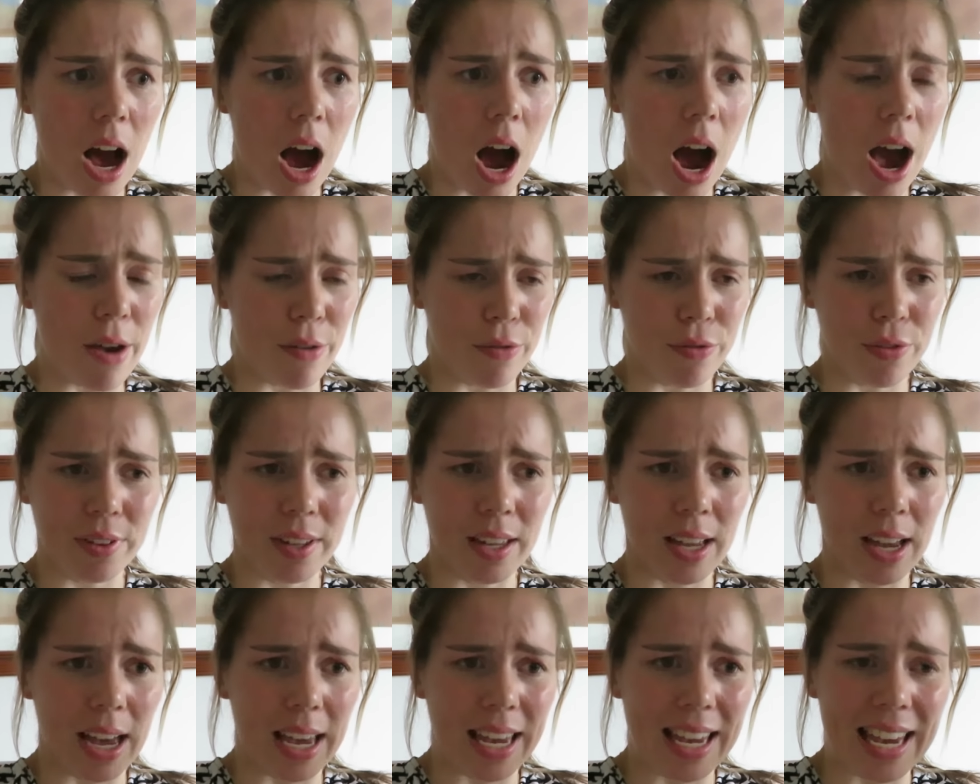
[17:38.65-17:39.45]
I've
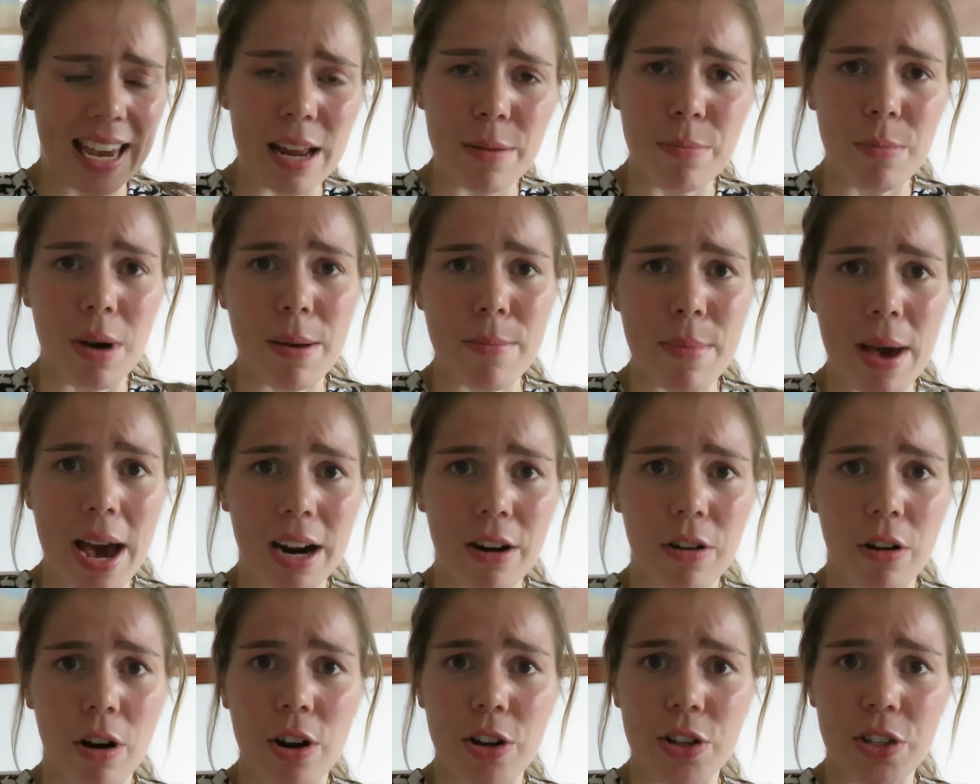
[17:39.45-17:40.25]
hit my
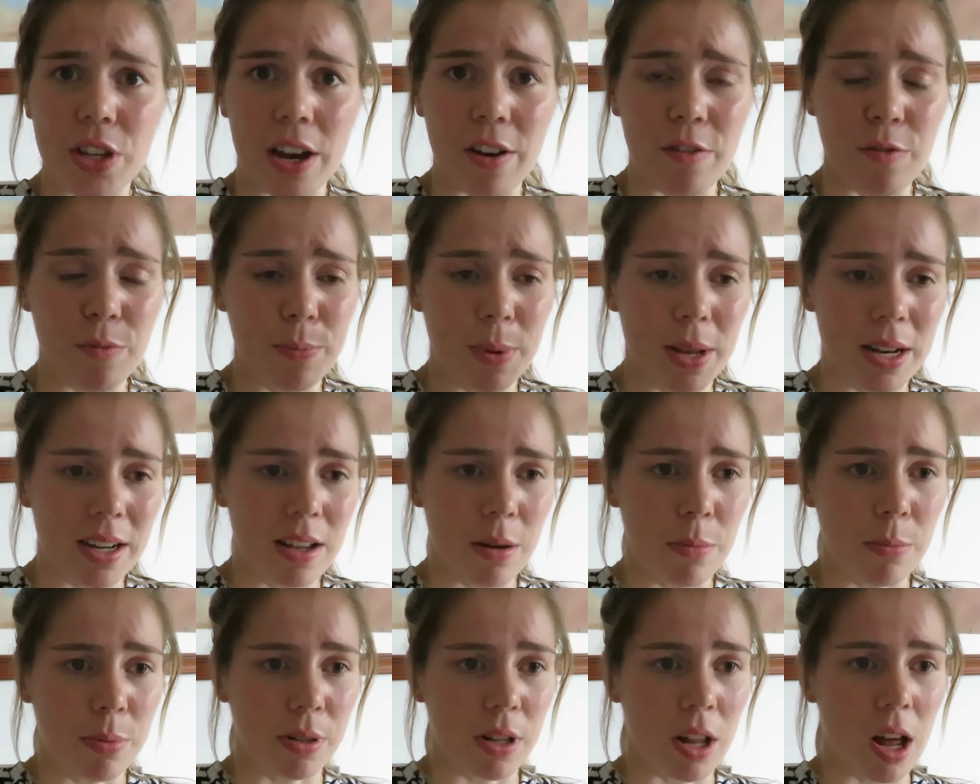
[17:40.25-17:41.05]
macros, I've been
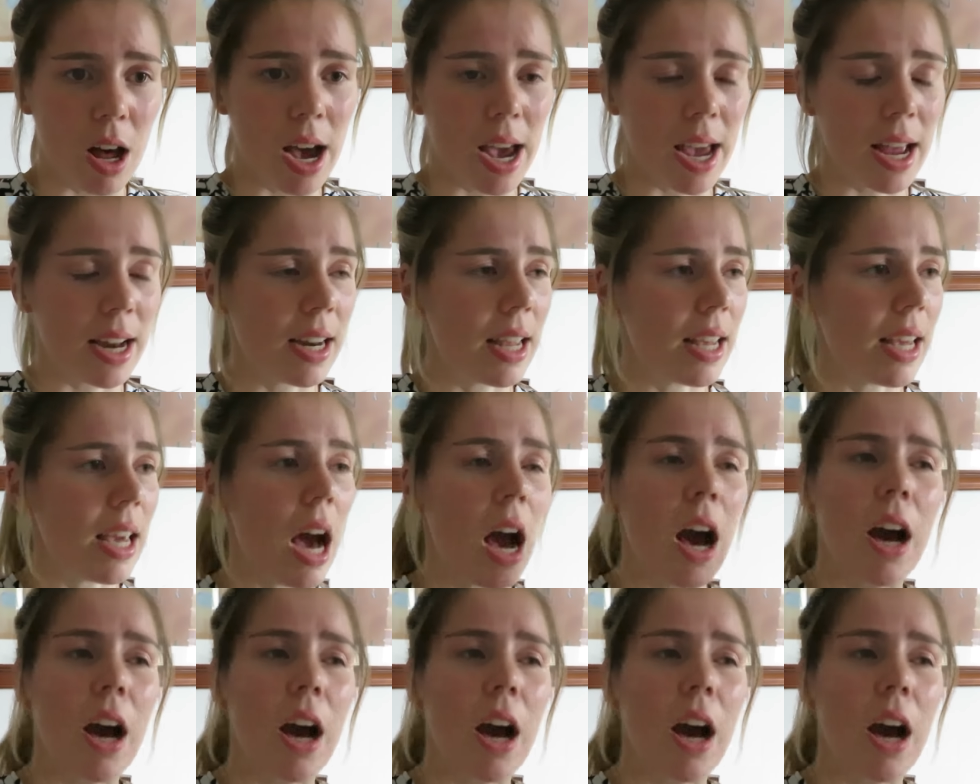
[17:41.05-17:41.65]
compliant.